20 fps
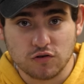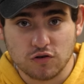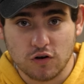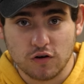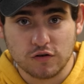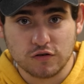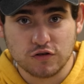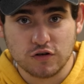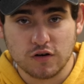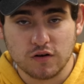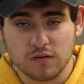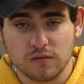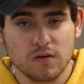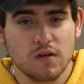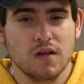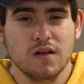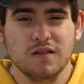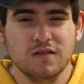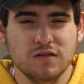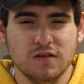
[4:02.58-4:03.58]
charger,
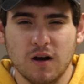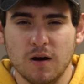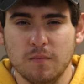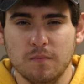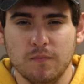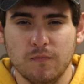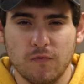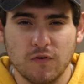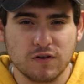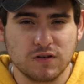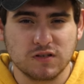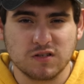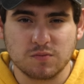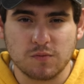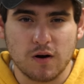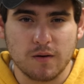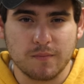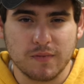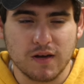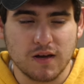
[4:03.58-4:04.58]
dumb versus
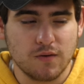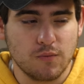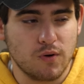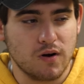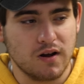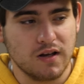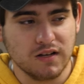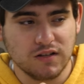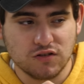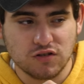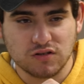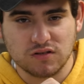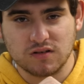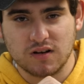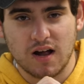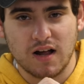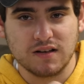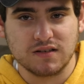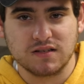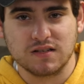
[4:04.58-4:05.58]
smart being where it just
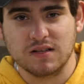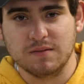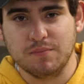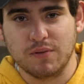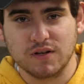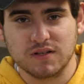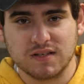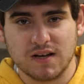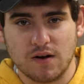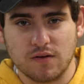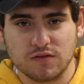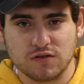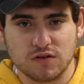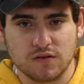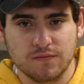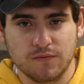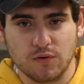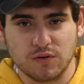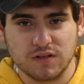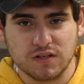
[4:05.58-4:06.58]
constantly puts out a
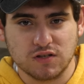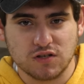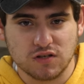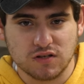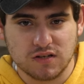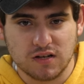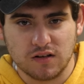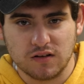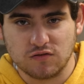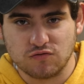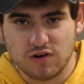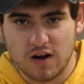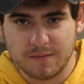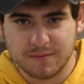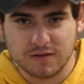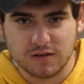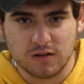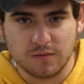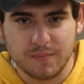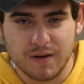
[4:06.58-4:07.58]
certain voltage until it
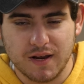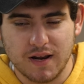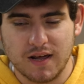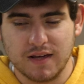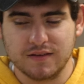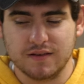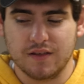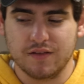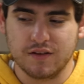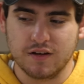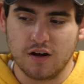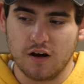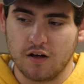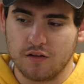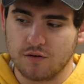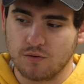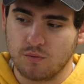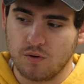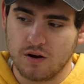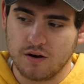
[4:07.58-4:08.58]
drops a little bit, and then the
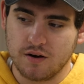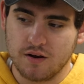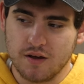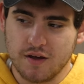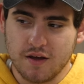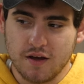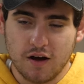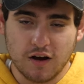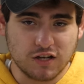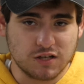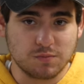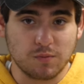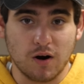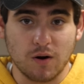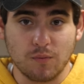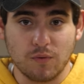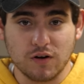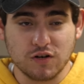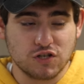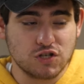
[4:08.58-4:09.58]
other one, a
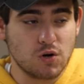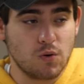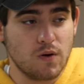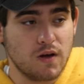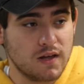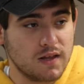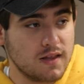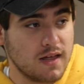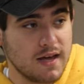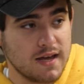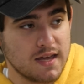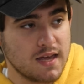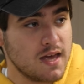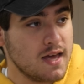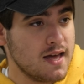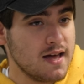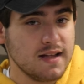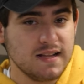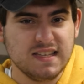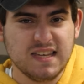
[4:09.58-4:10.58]
smart one showing like
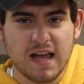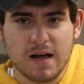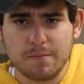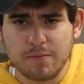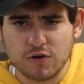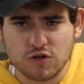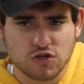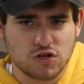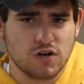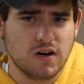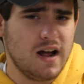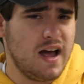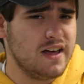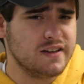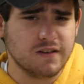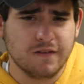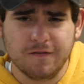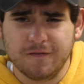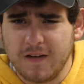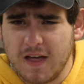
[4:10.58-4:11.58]
temperature,
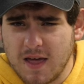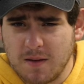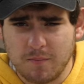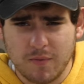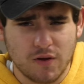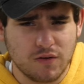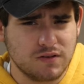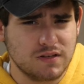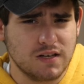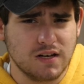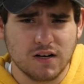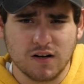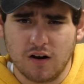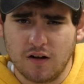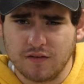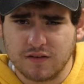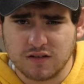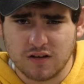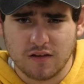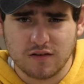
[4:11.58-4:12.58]
has a fan built in and
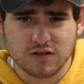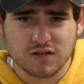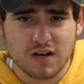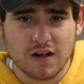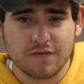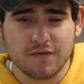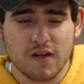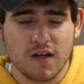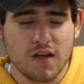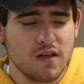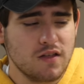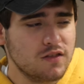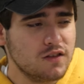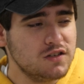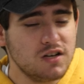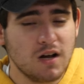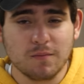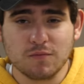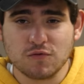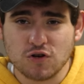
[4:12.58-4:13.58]
all this other stuff. The
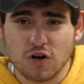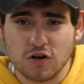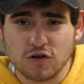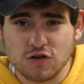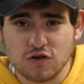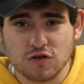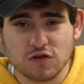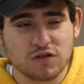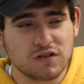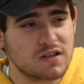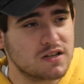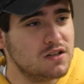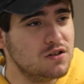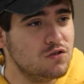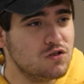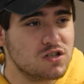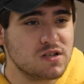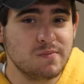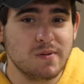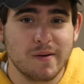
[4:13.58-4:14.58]
dumb chargers can
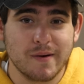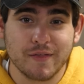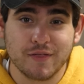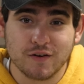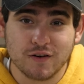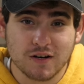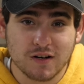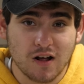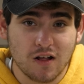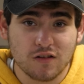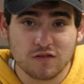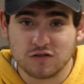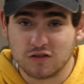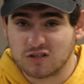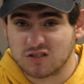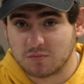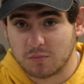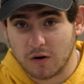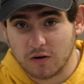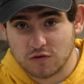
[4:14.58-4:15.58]
usually be about $30. The
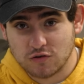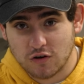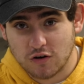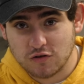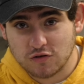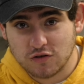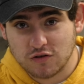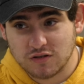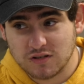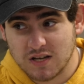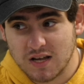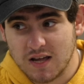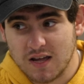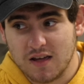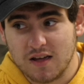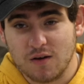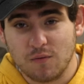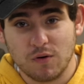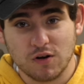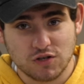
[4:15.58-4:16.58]
smart chargers,
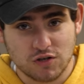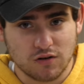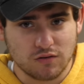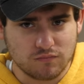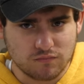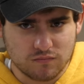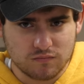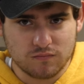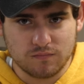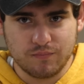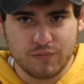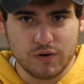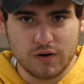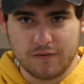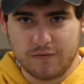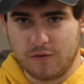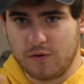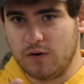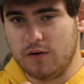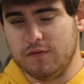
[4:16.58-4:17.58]
which I'll put a
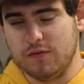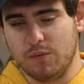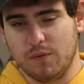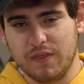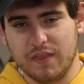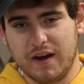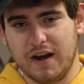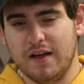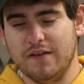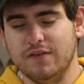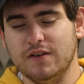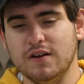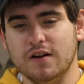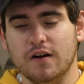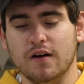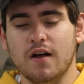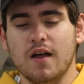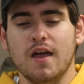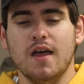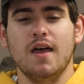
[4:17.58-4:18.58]
photo of the one that I have
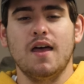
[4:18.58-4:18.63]
here,